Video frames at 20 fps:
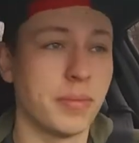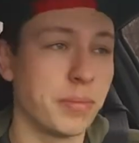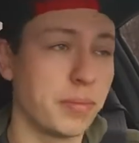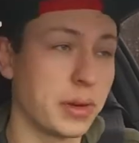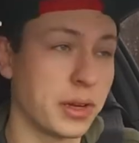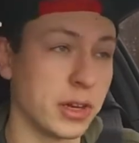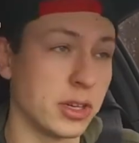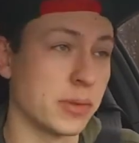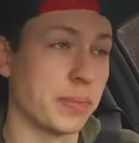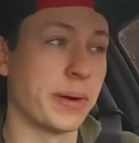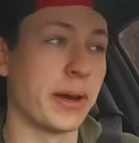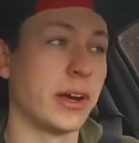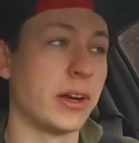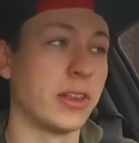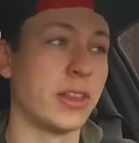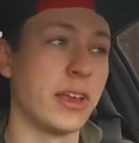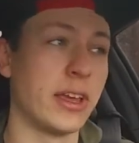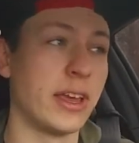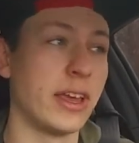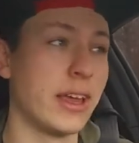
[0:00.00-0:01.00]
because
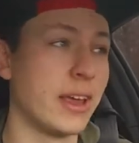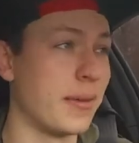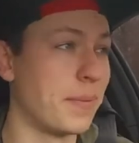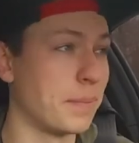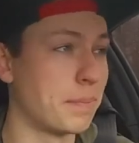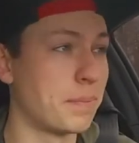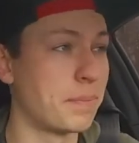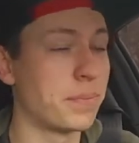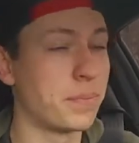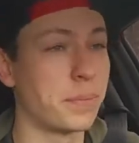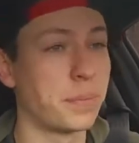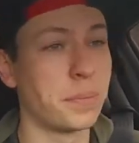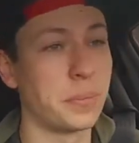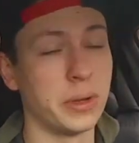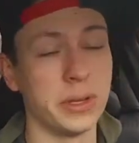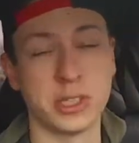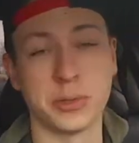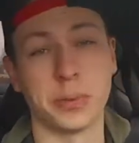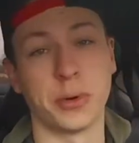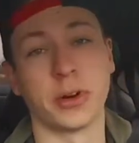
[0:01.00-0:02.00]
apparently in
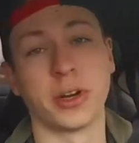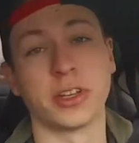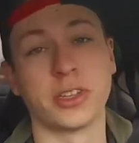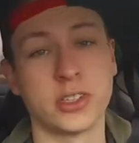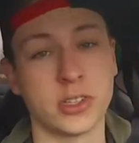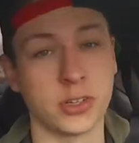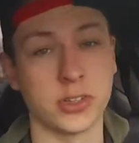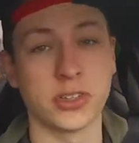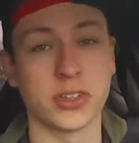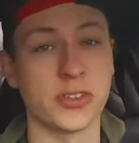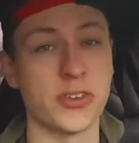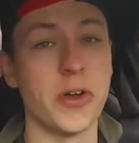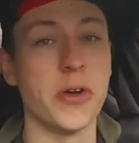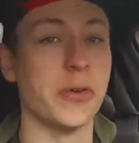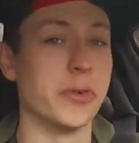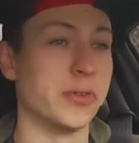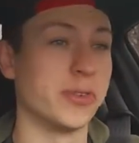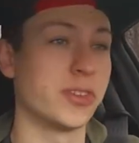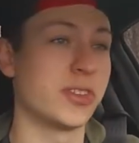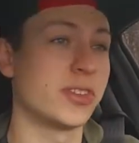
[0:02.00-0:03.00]
Pittsburgh it still
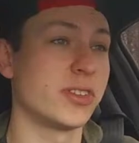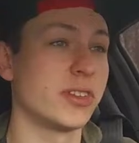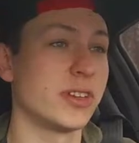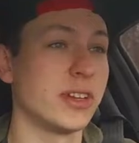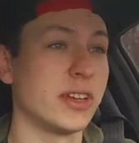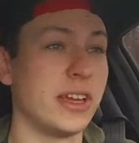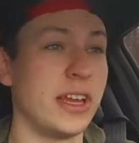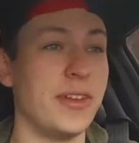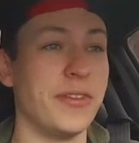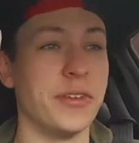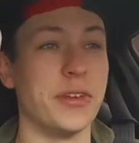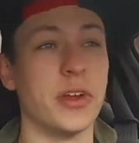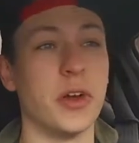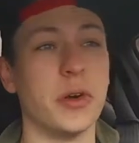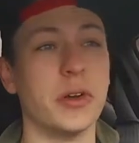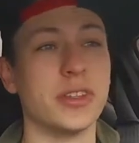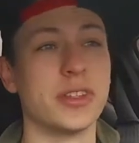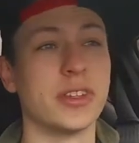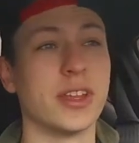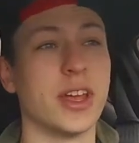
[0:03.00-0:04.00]
snows, even
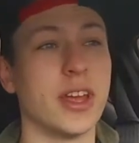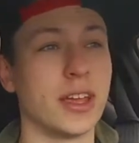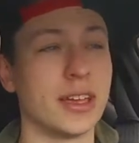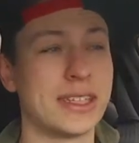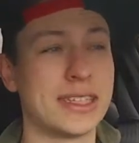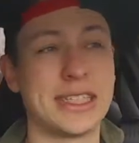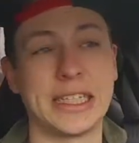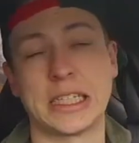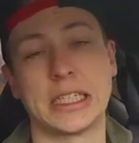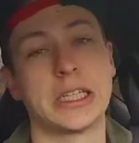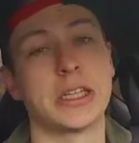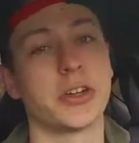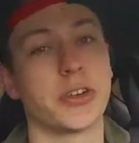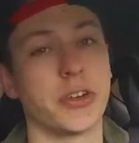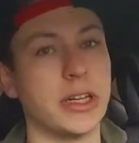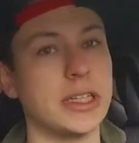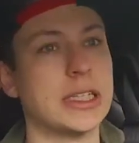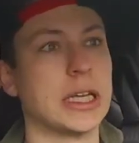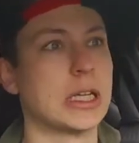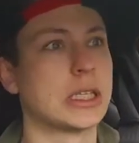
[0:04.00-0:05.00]
though it's like 60
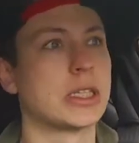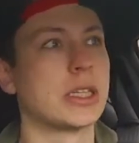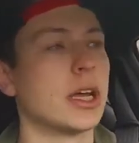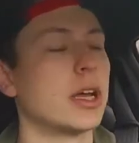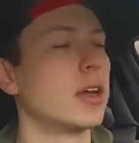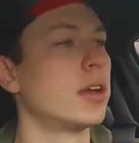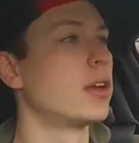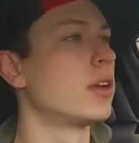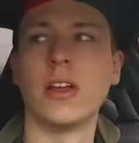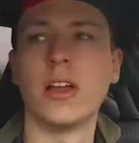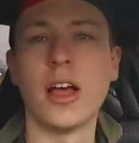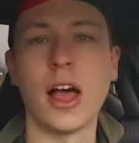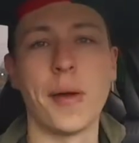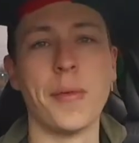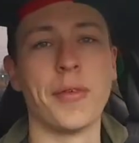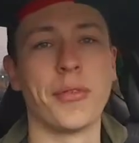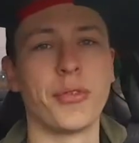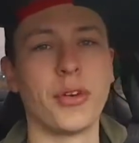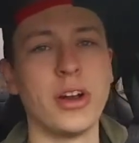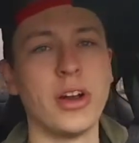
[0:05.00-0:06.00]
degrees outside.
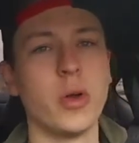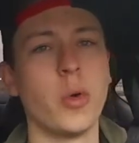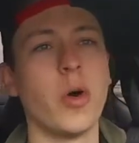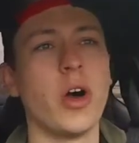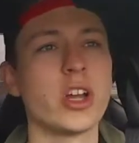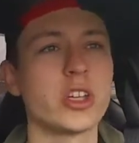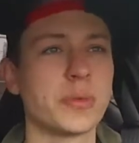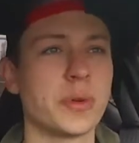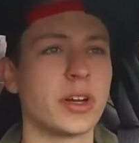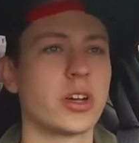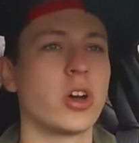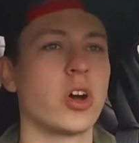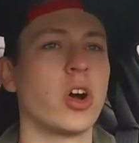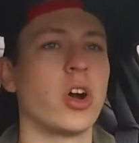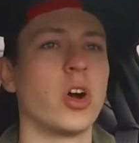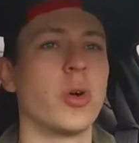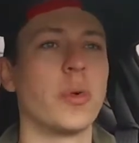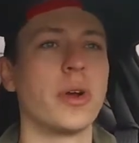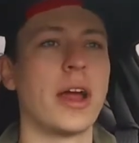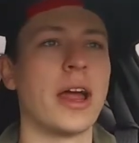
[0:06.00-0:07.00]
I'm afraid to wash my
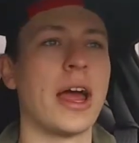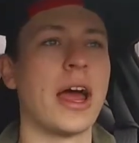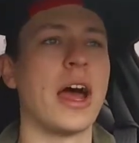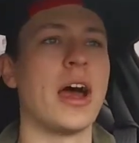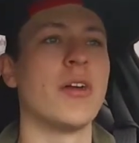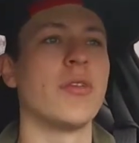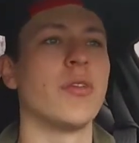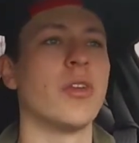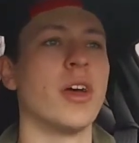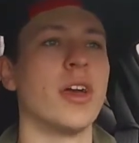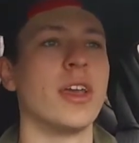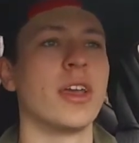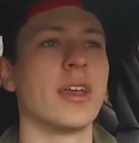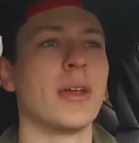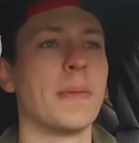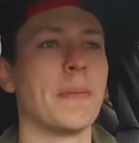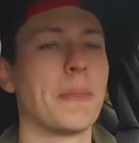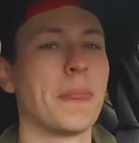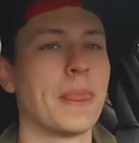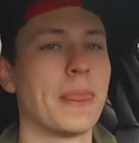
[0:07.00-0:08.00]
car when I have like
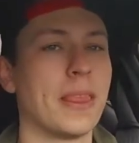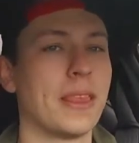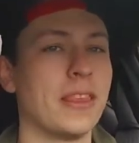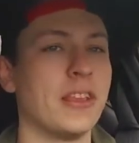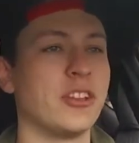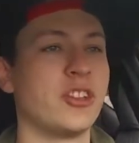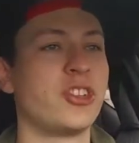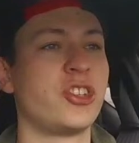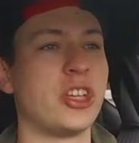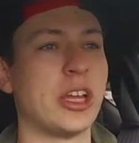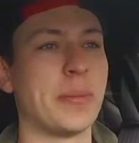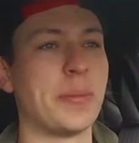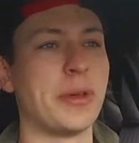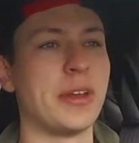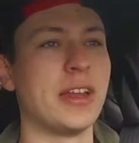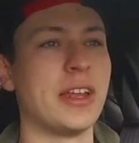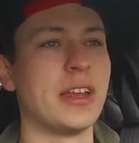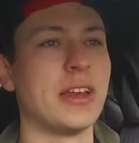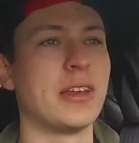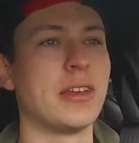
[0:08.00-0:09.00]
this chip
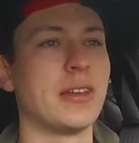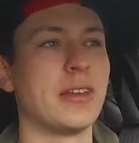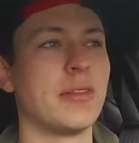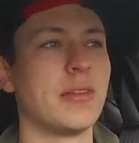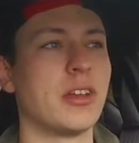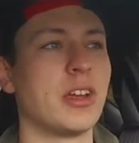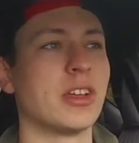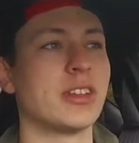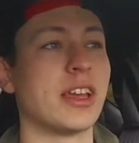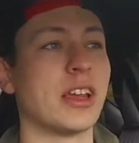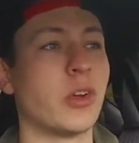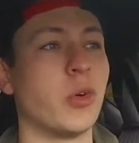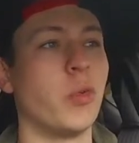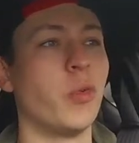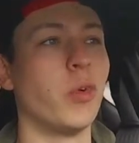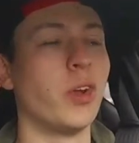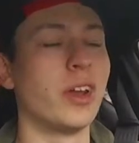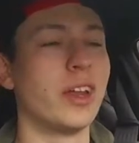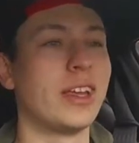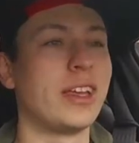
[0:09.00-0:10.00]
in it because I don't
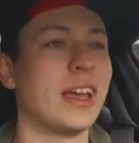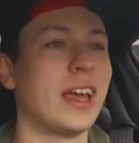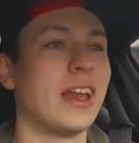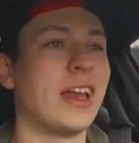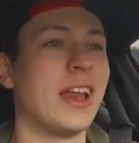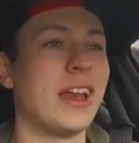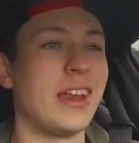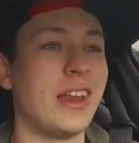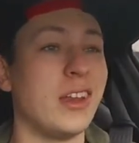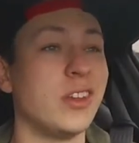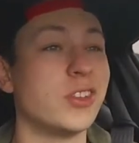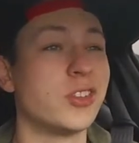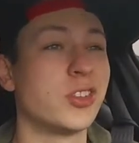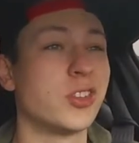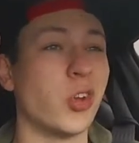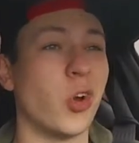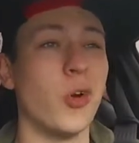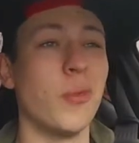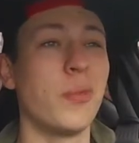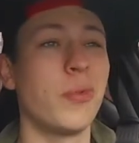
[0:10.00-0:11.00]
want to get any
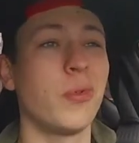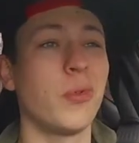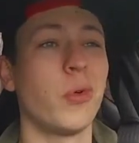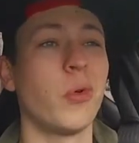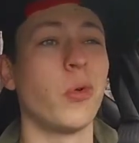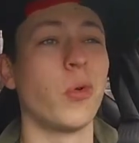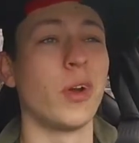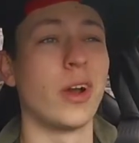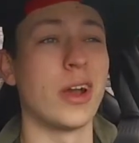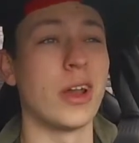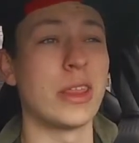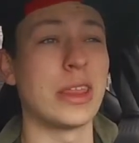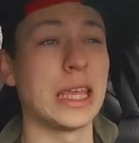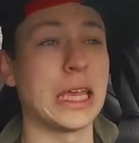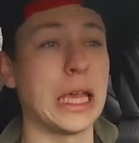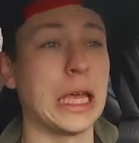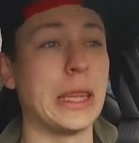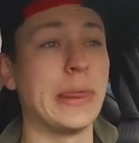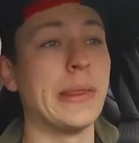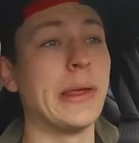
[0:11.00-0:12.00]
soap or
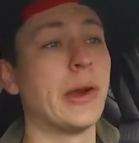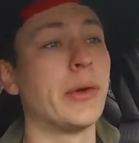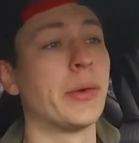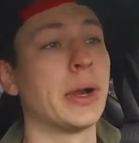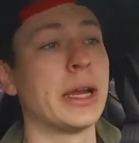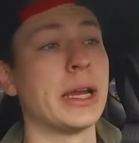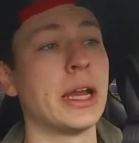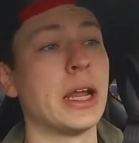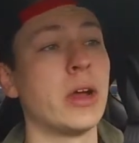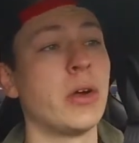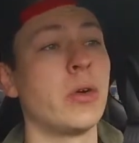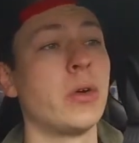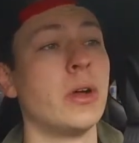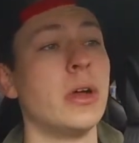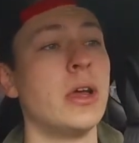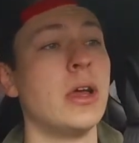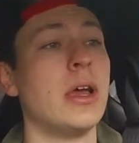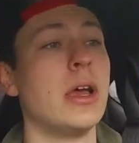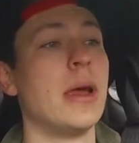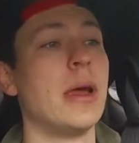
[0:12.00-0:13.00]
anything in there right now,
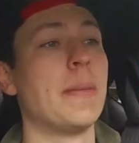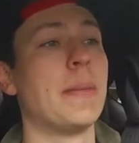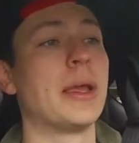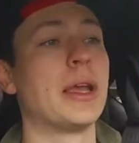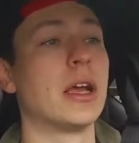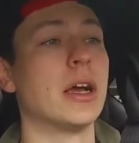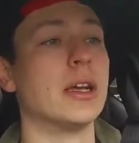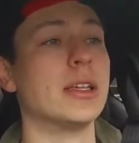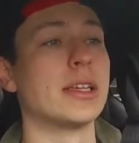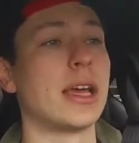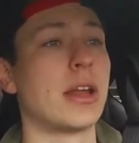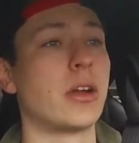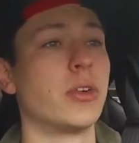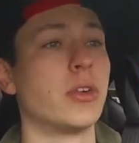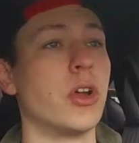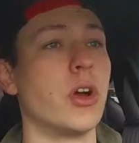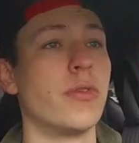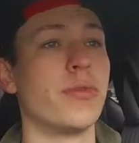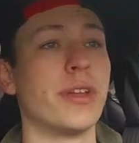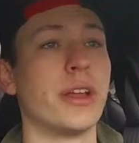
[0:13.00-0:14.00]
because I don't
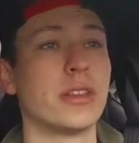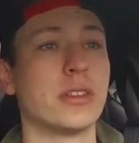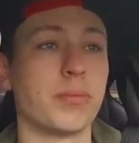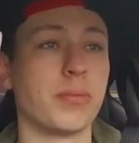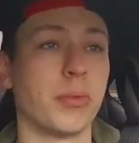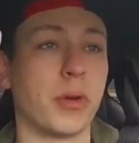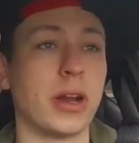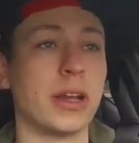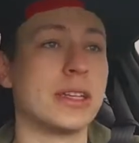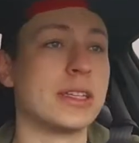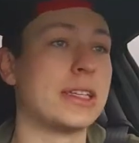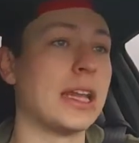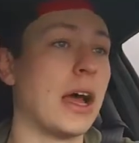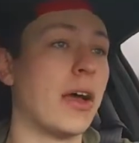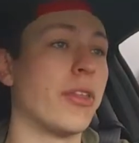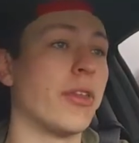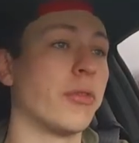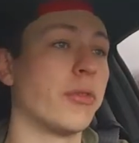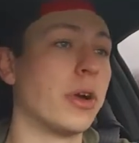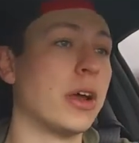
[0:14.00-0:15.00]
know if that breaks
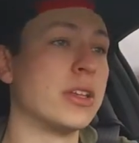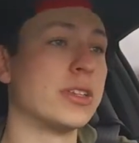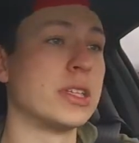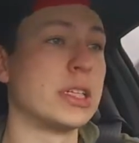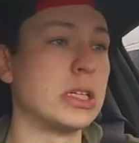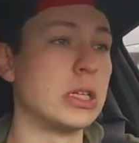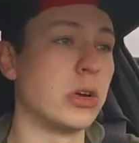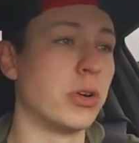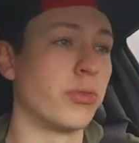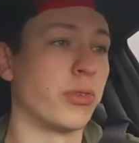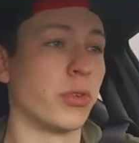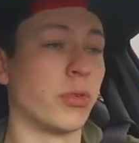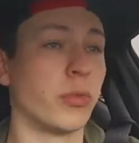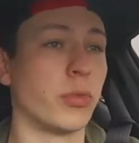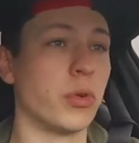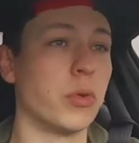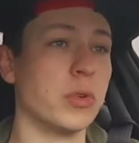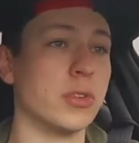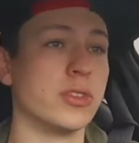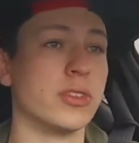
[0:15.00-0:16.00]
down the resin or
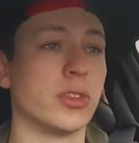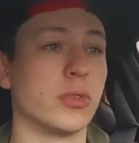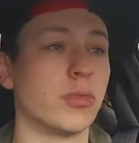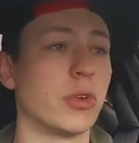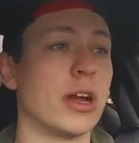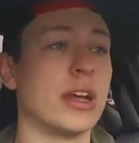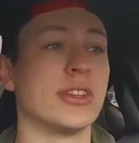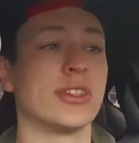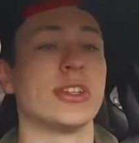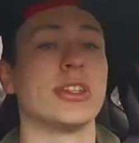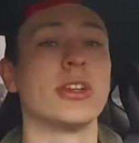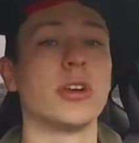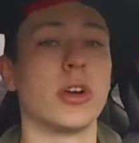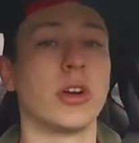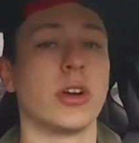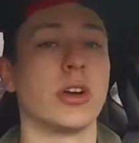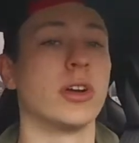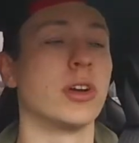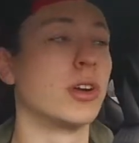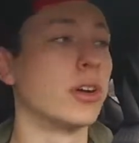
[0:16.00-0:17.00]
ruins the resin
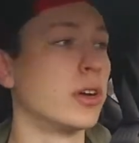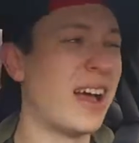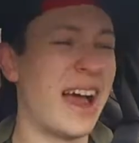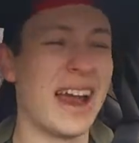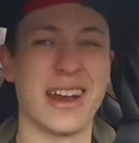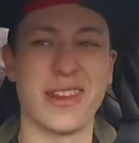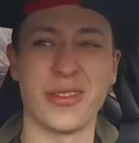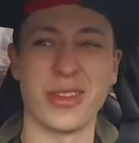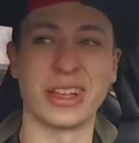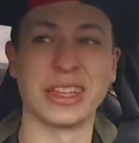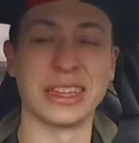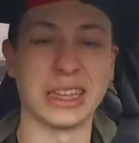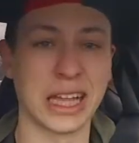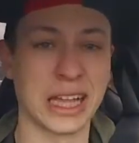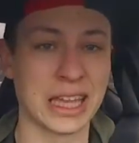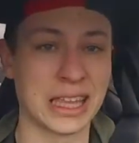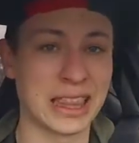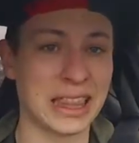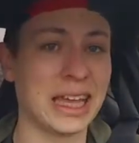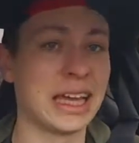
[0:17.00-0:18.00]
or anything
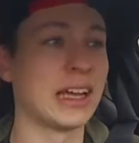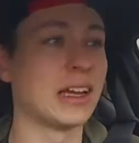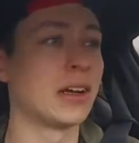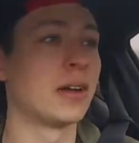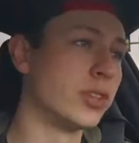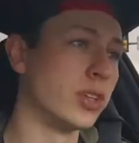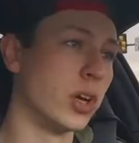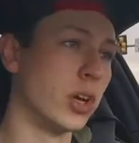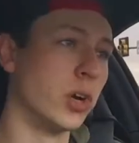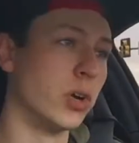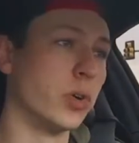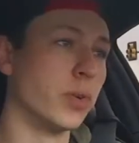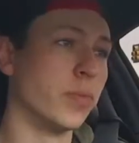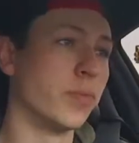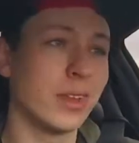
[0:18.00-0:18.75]
like that. So